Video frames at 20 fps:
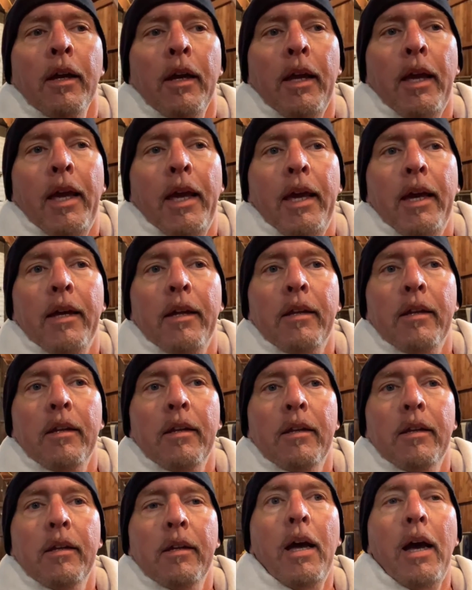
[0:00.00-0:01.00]

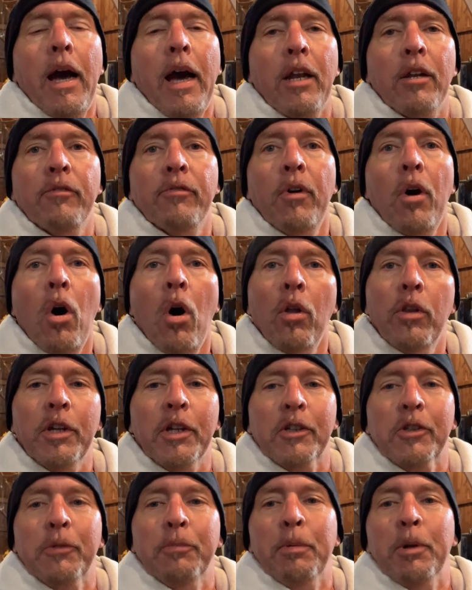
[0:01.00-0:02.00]
And out of all the
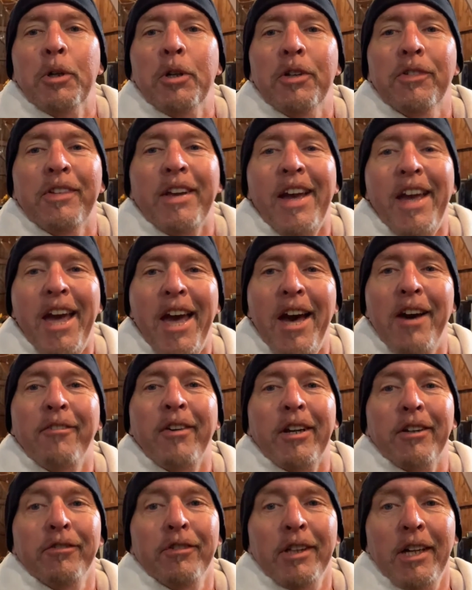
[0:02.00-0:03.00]
experience I have
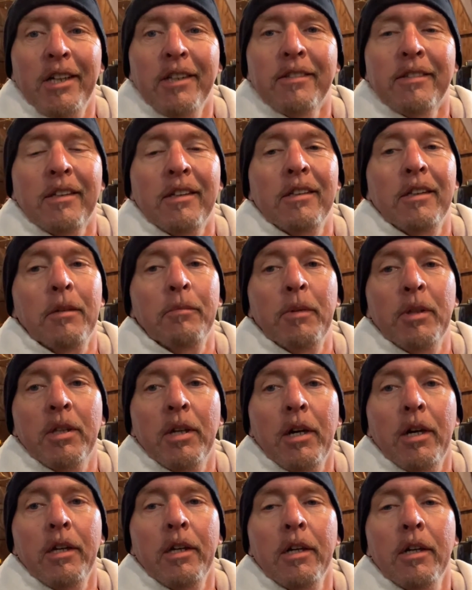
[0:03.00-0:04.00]
out of lights, let me
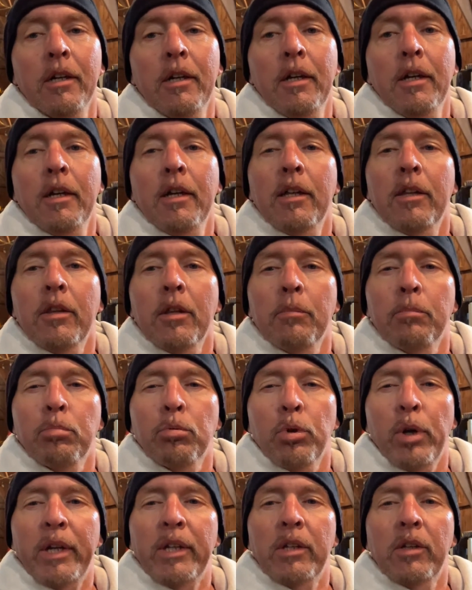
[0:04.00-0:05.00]
tell you, the
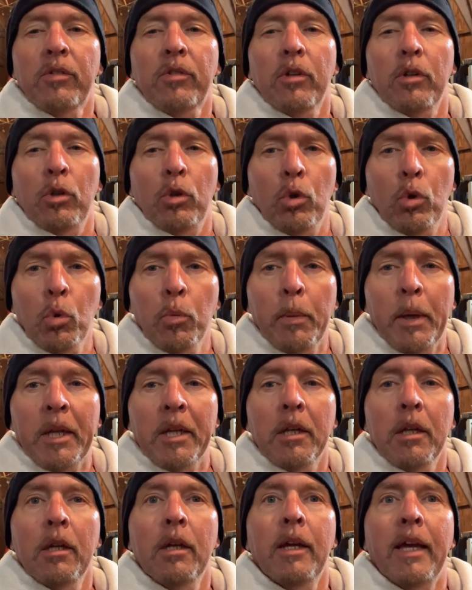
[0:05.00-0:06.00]
brightest
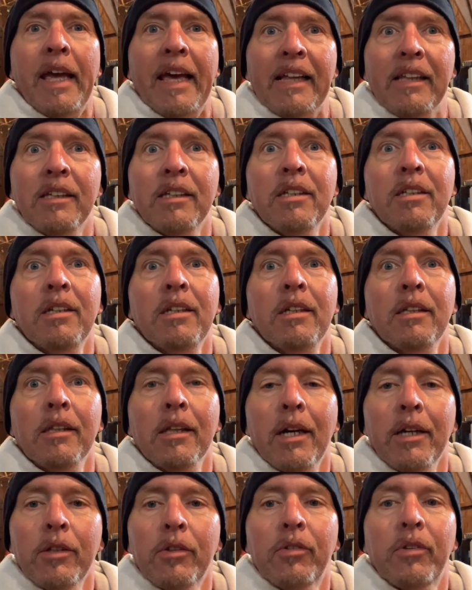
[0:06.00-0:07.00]
lumen LED
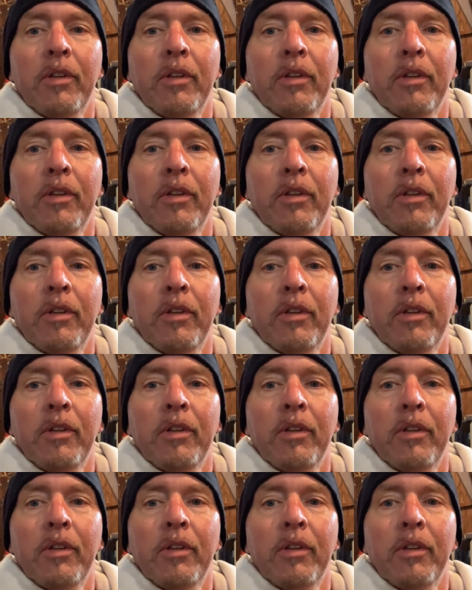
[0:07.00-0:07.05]
lights